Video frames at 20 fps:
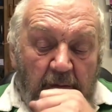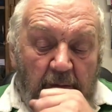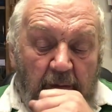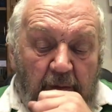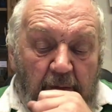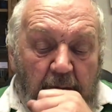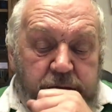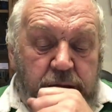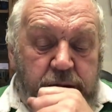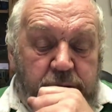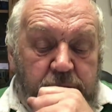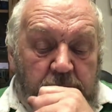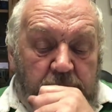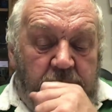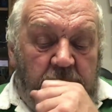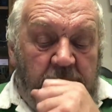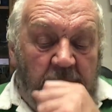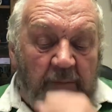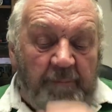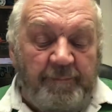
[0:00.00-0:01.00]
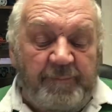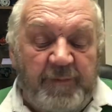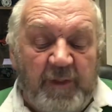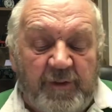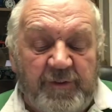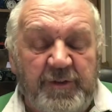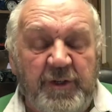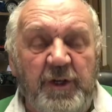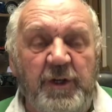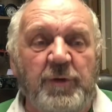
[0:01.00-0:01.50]
The
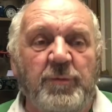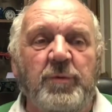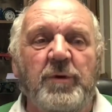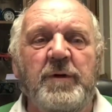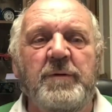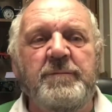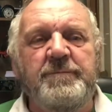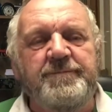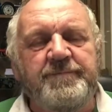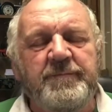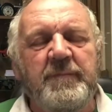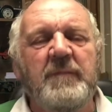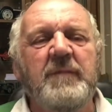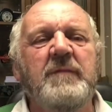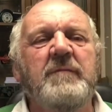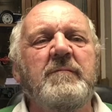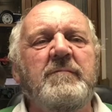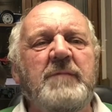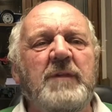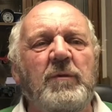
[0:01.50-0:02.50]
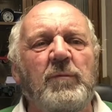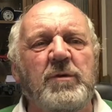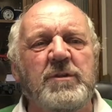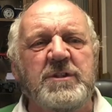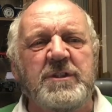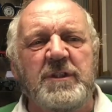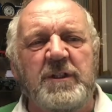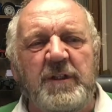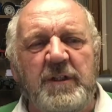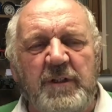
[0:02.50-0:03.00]
third one was
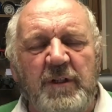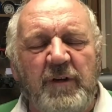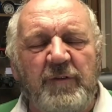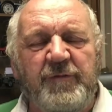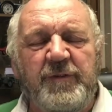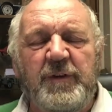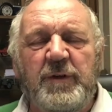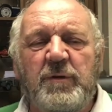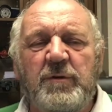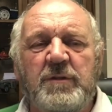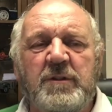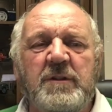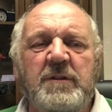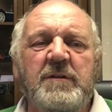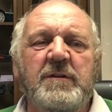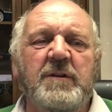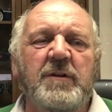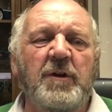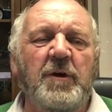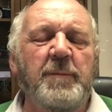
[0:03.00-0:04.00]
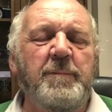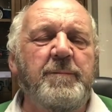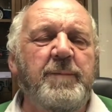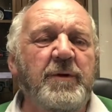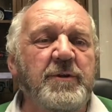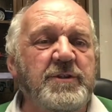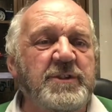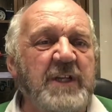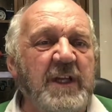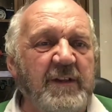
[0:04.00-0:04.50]
a Nuffield that I
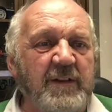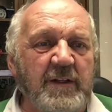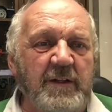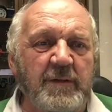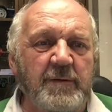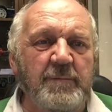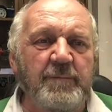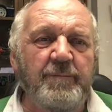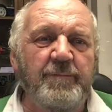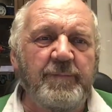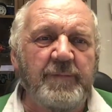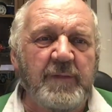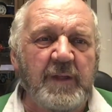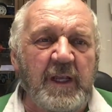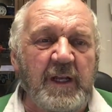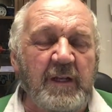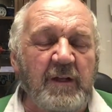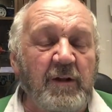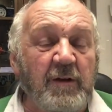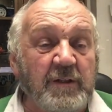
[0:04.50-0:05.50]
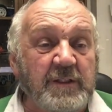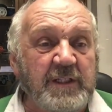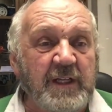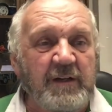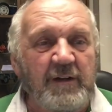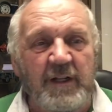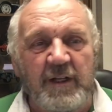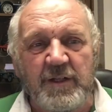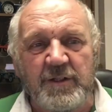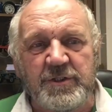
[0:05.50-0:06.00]
put together in
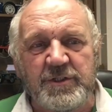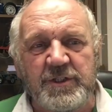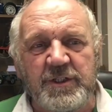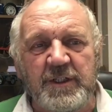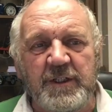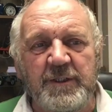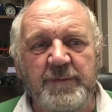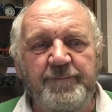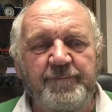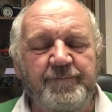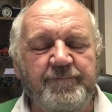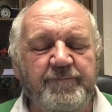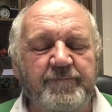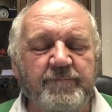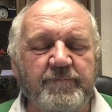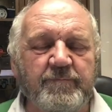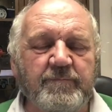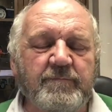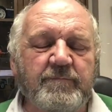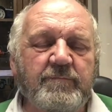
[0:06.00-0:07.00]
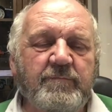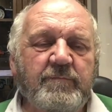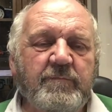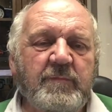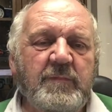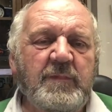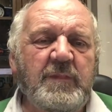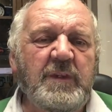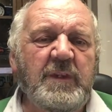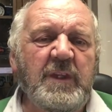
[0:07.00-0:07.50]
lockdown last year.
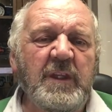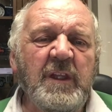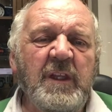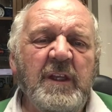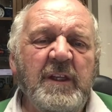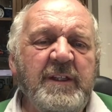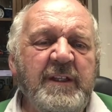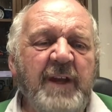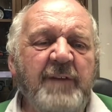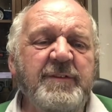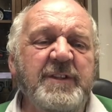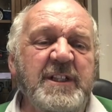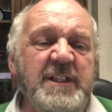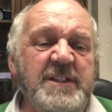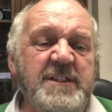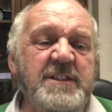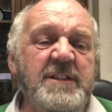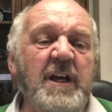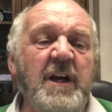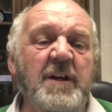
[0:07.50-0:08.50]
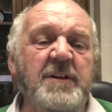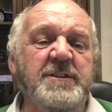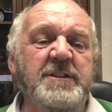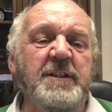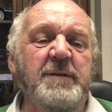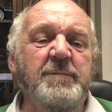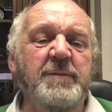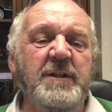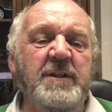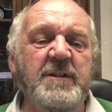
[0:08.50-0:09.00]
Never did start
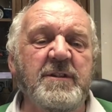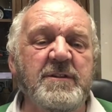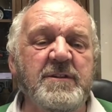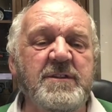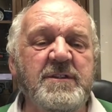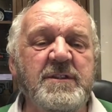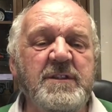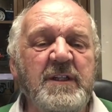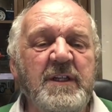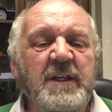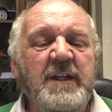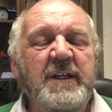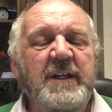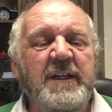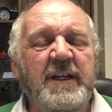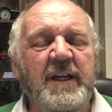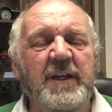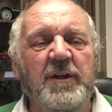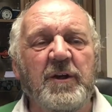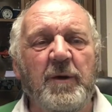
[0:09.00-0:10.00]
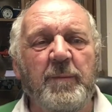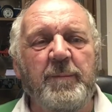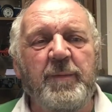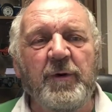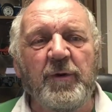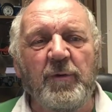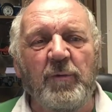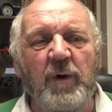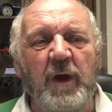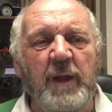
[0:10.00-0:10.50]
it because it got put
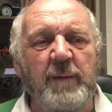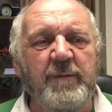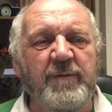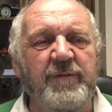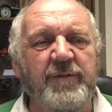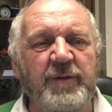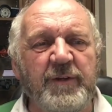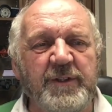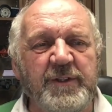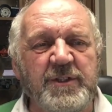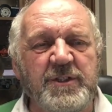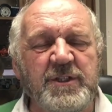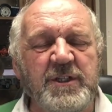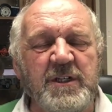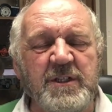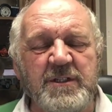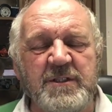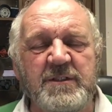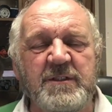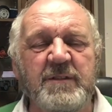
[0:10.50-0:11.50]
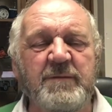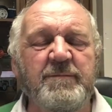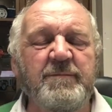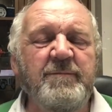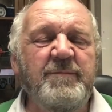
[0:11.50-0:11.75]
away before I had the chance to